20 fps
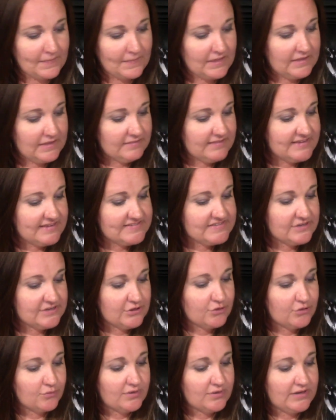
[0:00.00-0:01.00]
Lesson
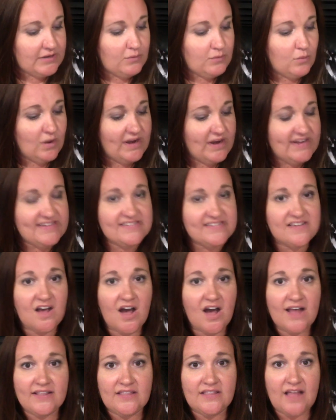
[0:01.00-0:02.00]
3, What is
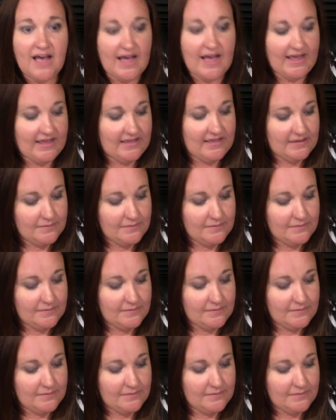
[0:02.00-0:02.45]
God Like?